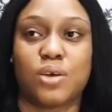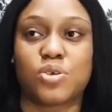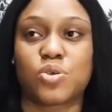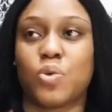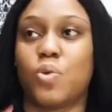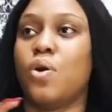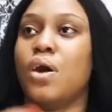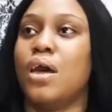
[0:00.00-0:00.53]

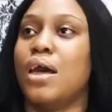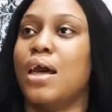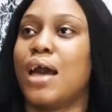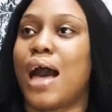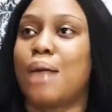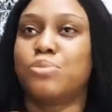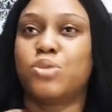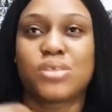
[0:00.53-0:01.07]
So
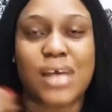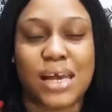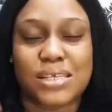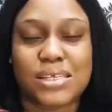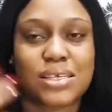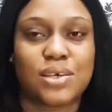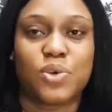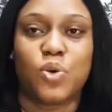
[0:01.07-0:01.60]
I'm just
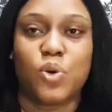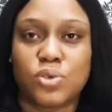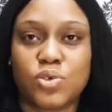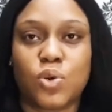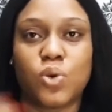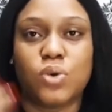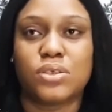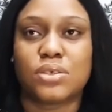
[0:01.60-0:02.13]
asking God,
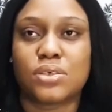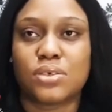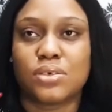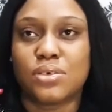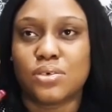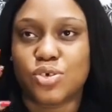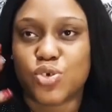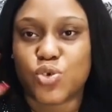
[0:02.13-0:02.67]
God,
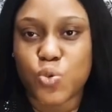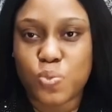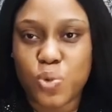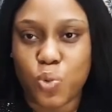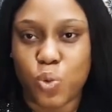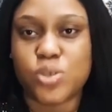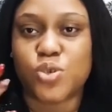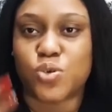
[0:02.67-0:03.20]
show me
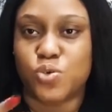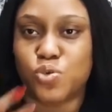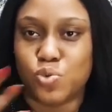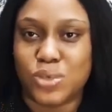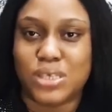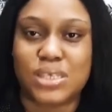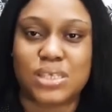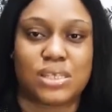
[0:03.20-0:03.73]
what to do
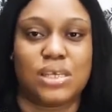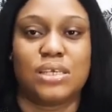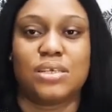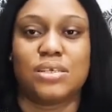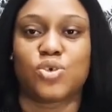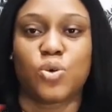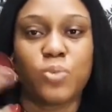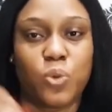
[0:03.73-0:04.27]
with this thing.
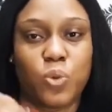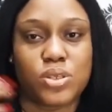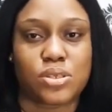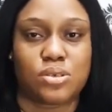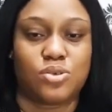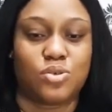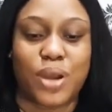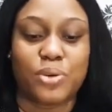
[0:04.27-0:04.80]
Show me what to
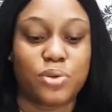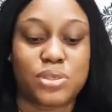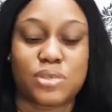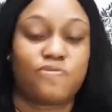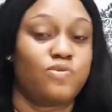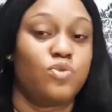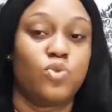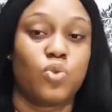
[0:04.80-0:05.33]
do. I don't
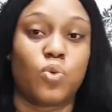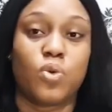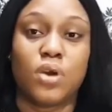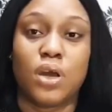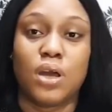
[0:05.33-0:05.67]
even know.